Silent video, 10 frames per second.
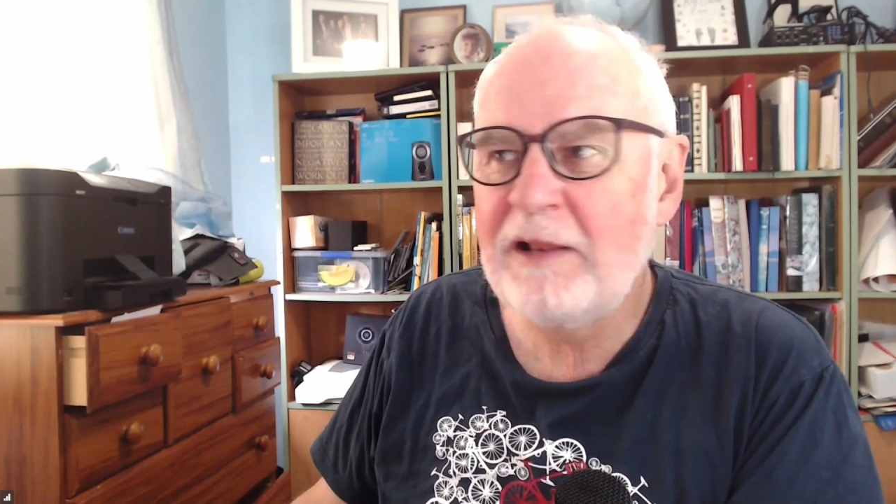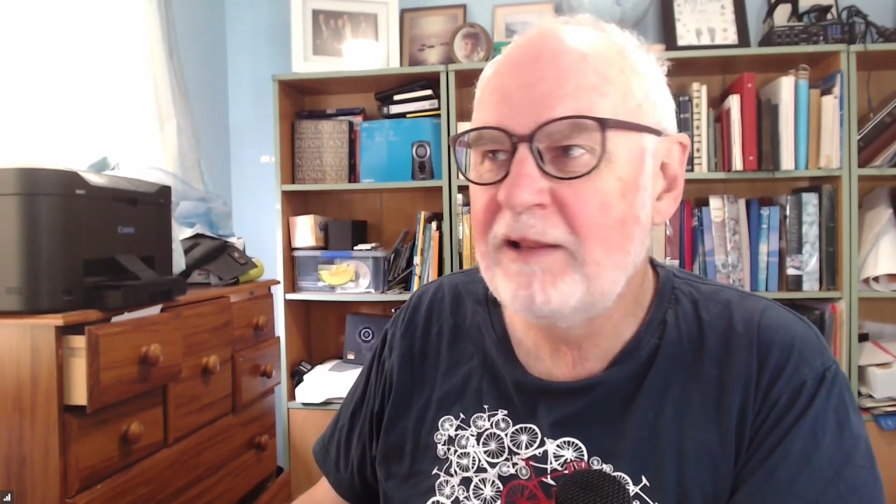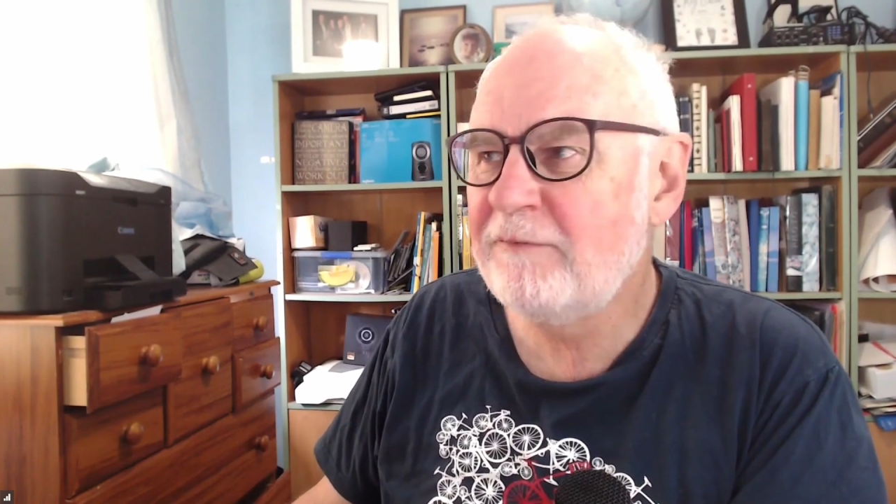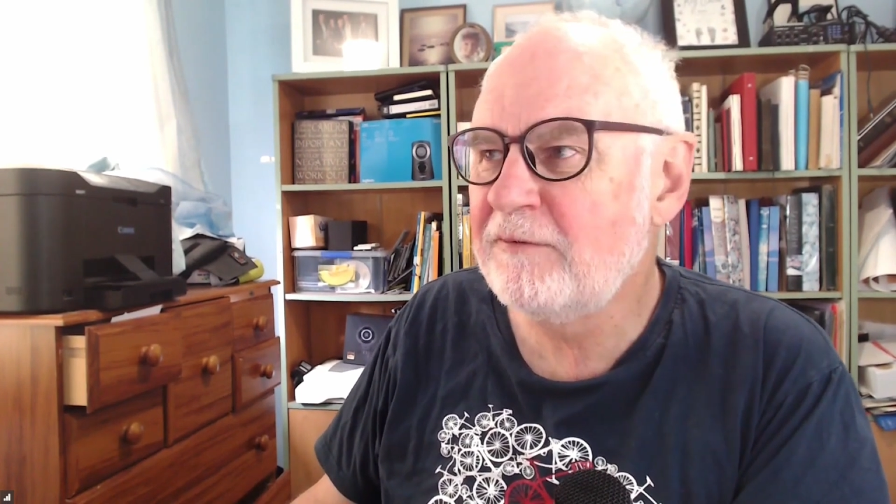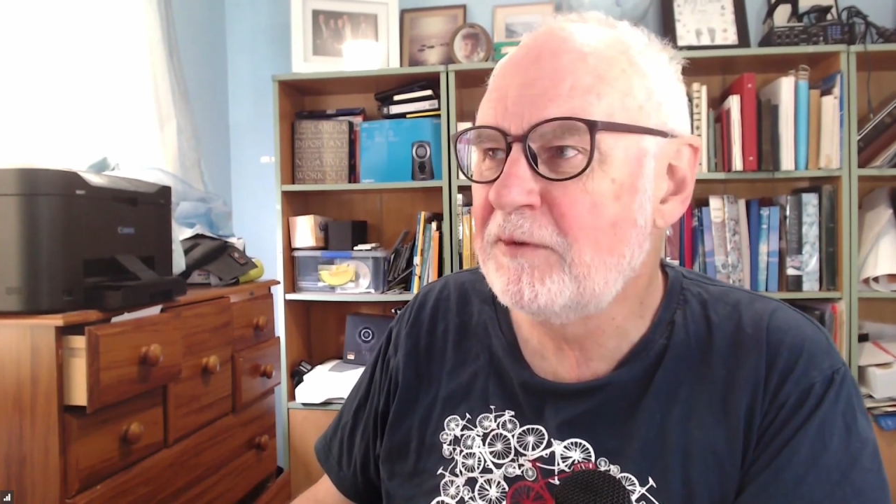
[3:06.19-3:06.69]
would
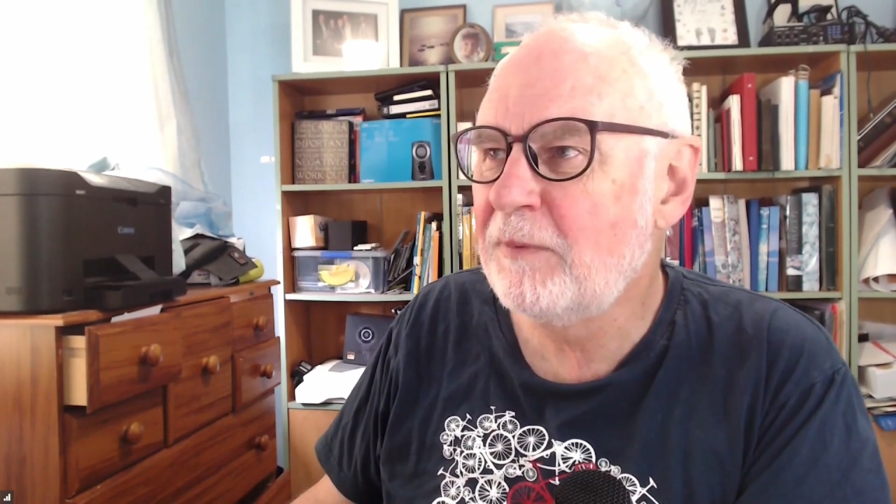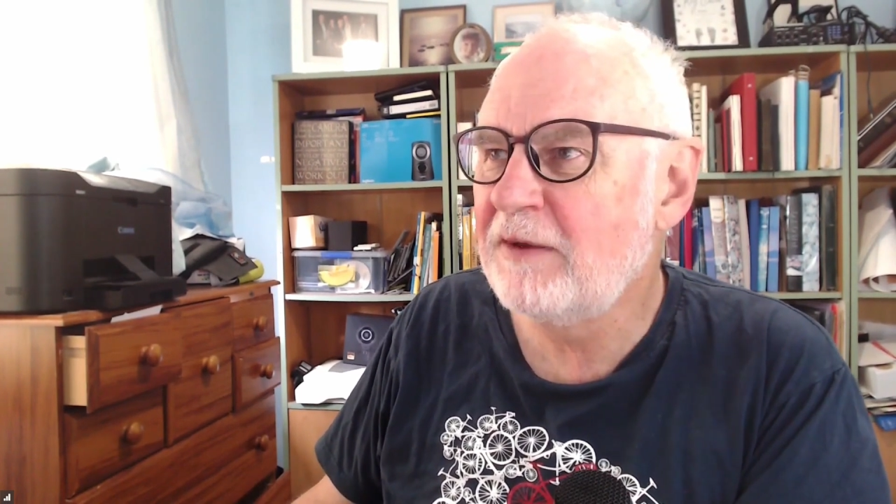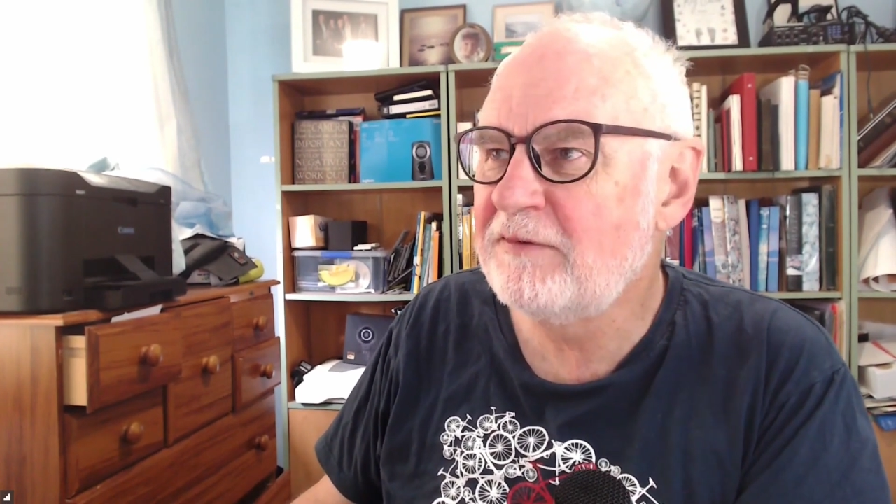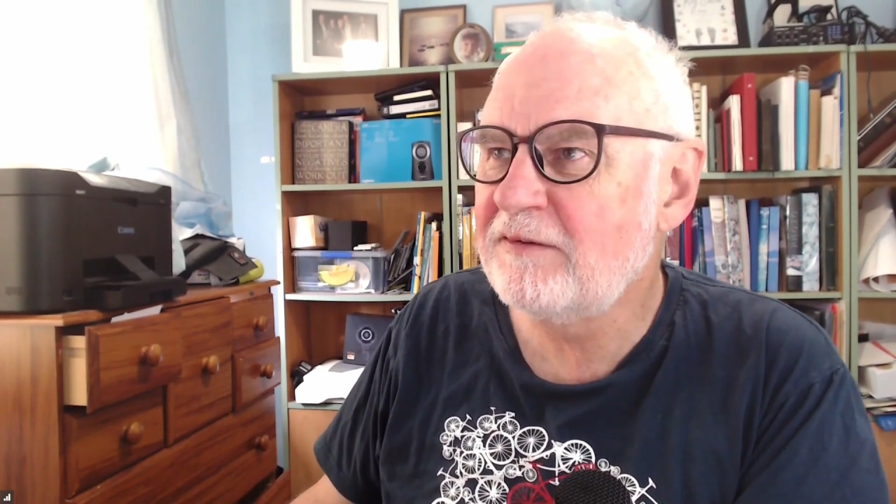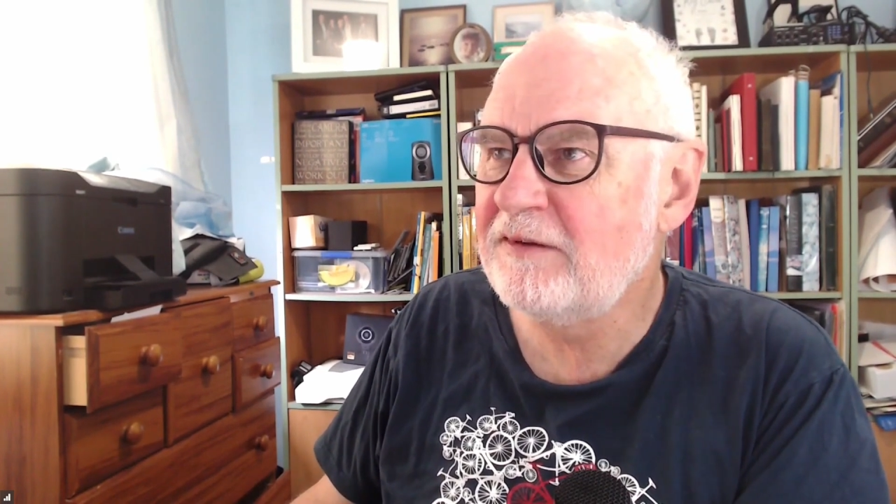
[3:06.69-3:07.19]
I listen to
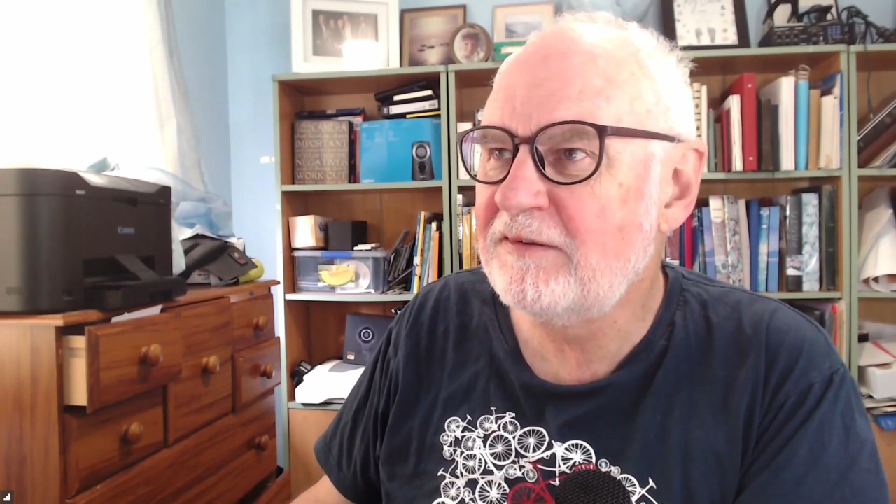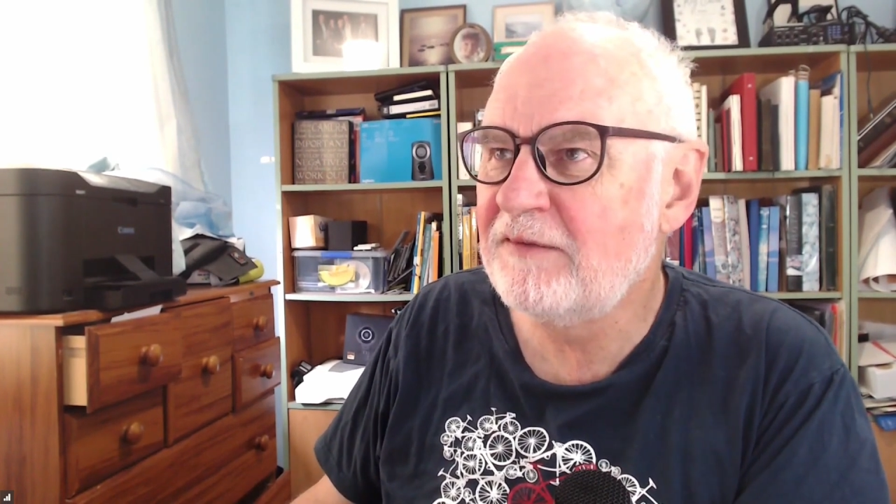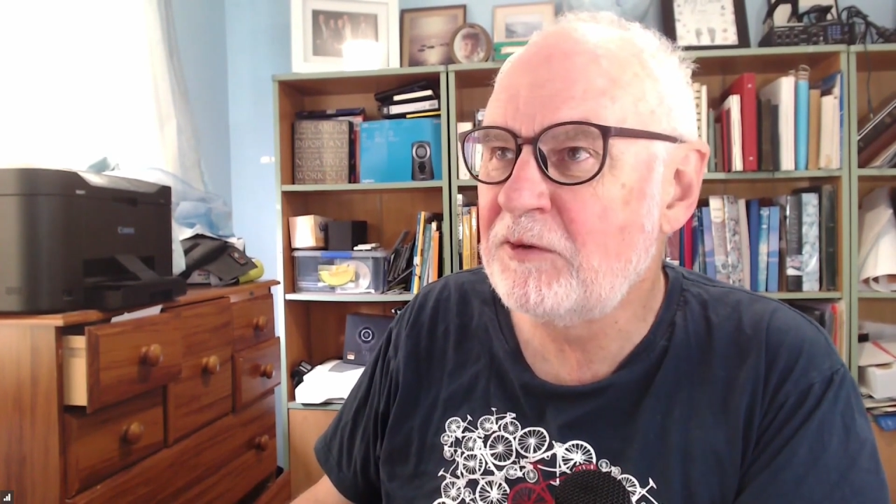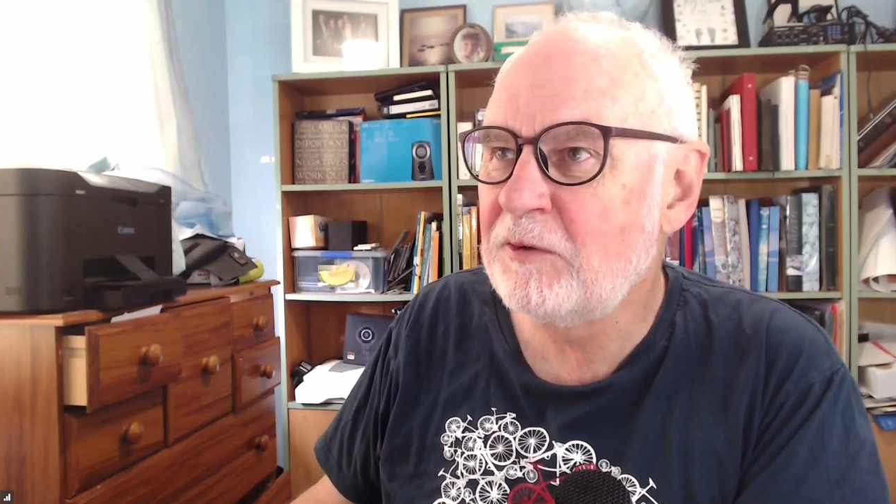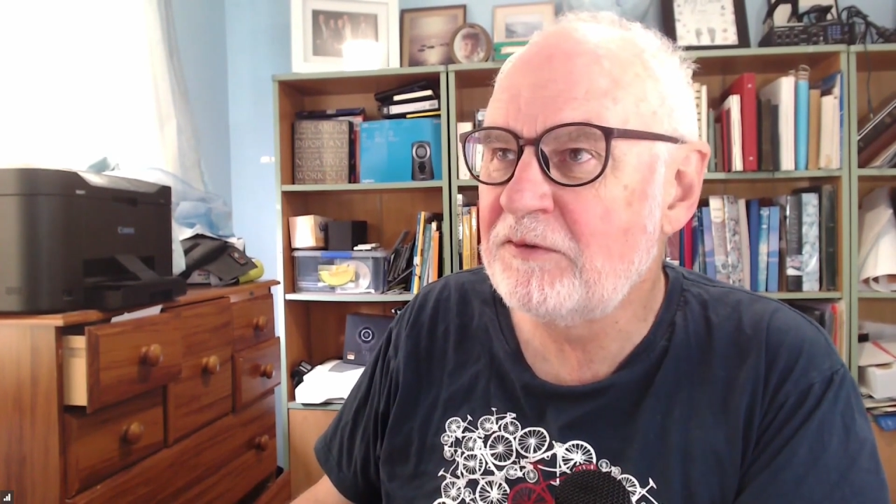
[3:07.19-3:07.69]
my
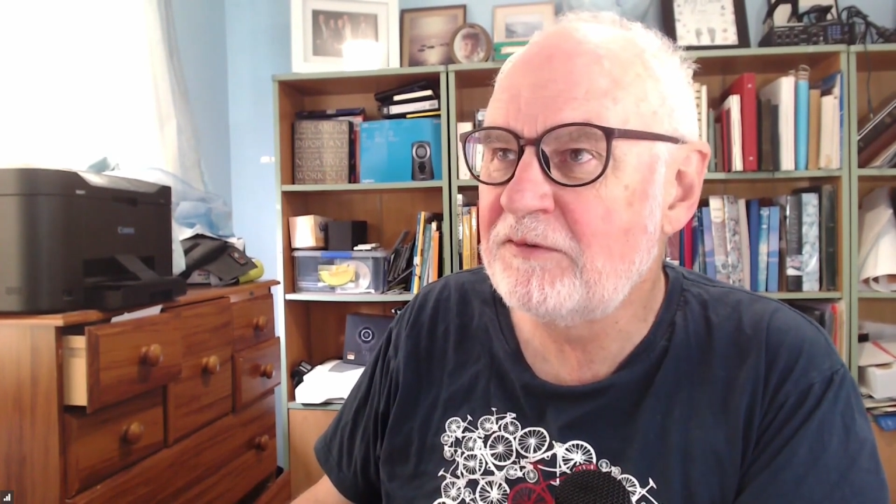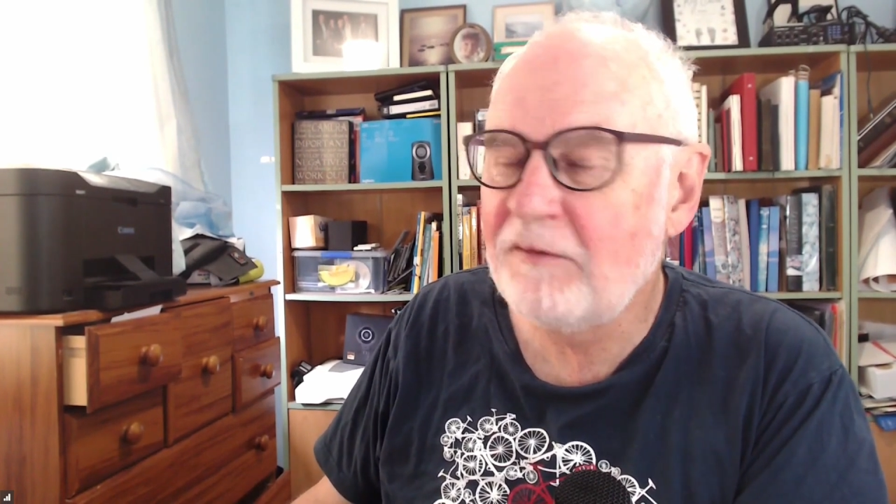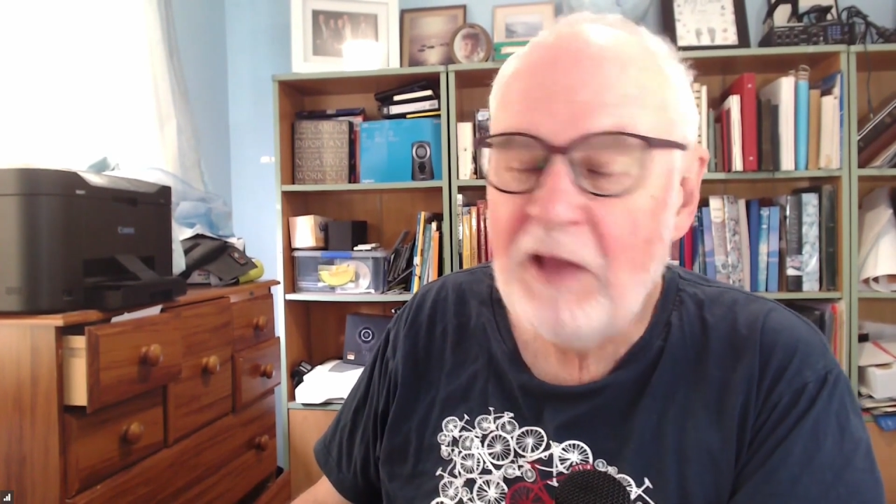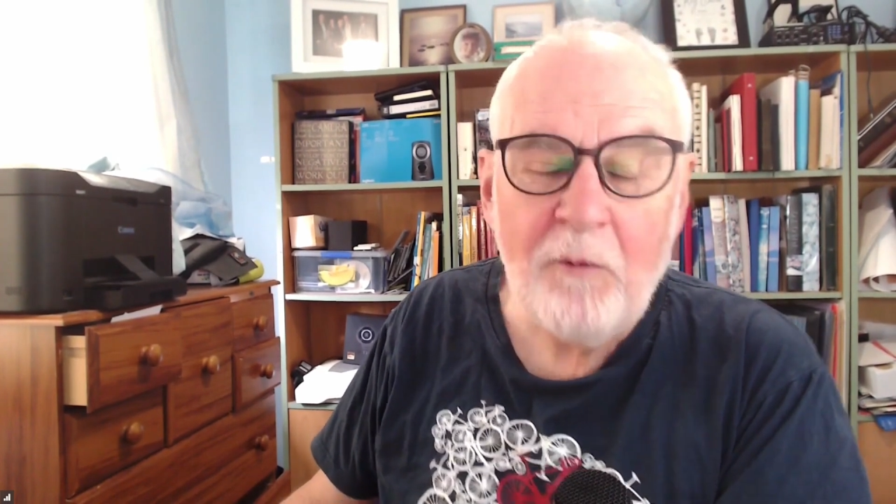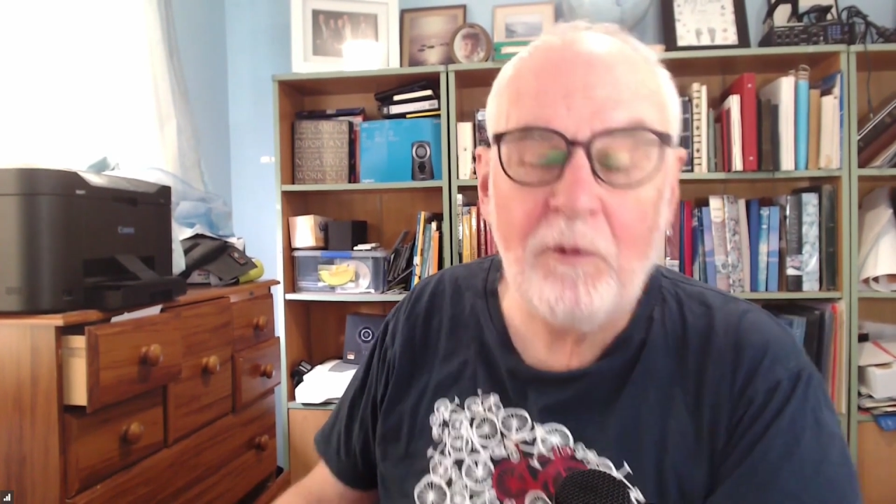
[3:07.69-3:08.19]
67-year-old
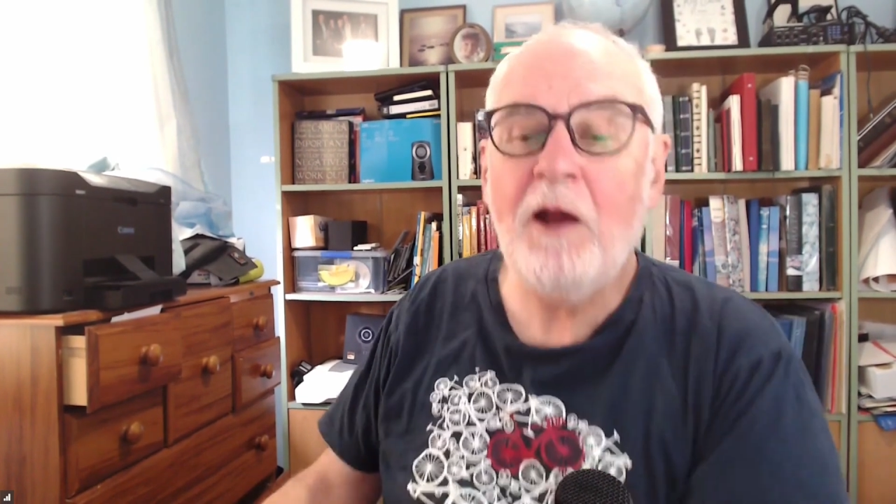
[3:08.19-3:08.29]
self?